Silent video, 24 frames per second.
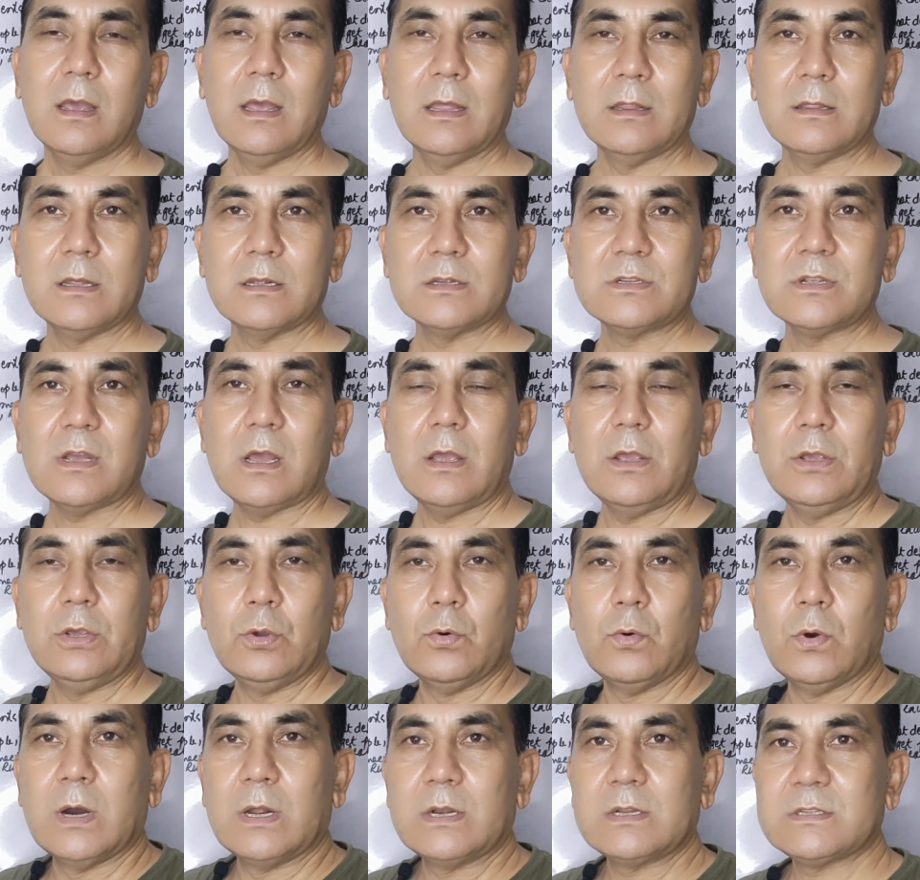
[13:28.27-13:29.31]
and the,
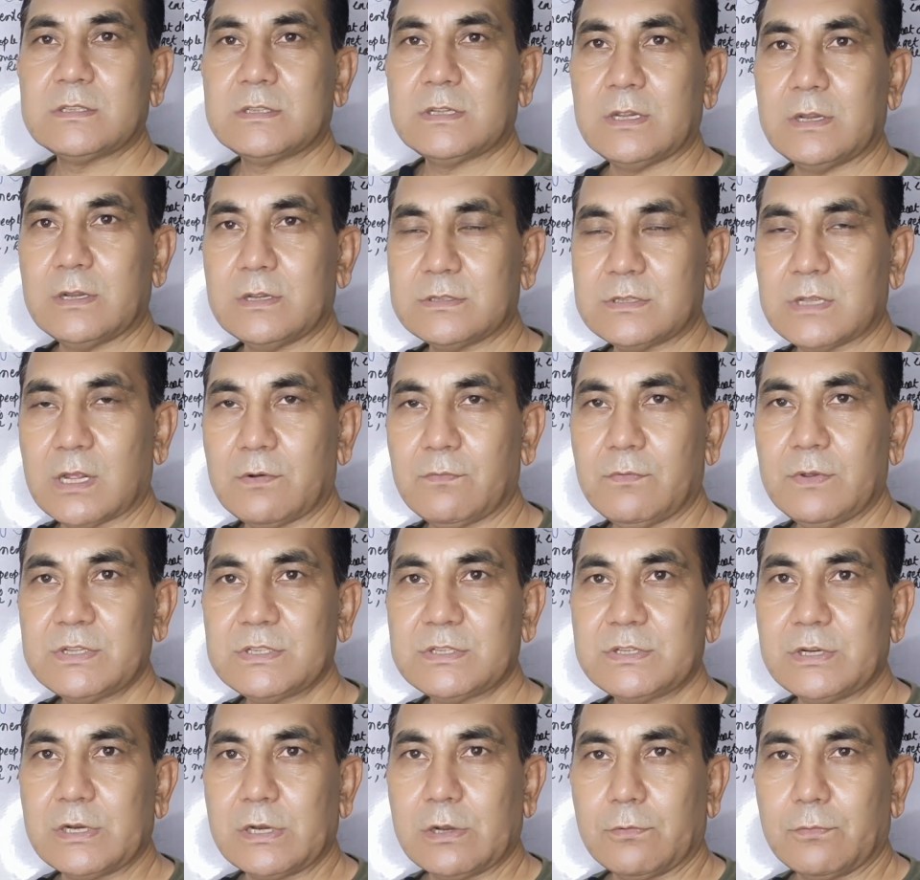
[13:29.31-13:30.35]
your
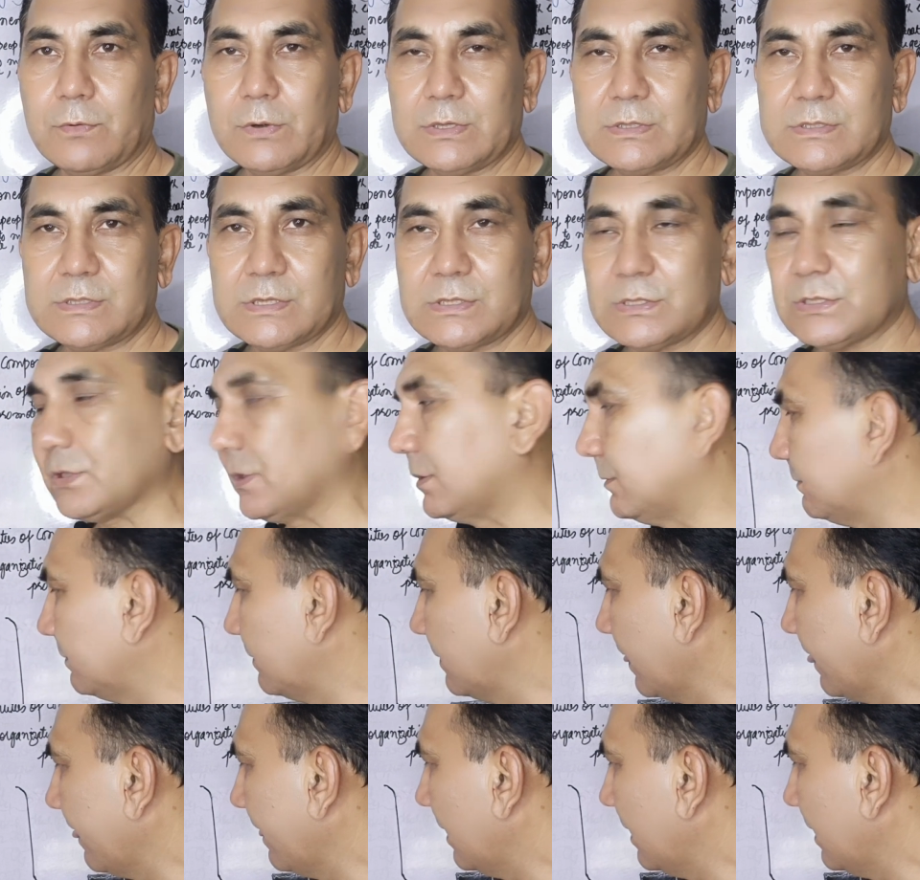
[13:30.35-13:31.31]
service delivery system.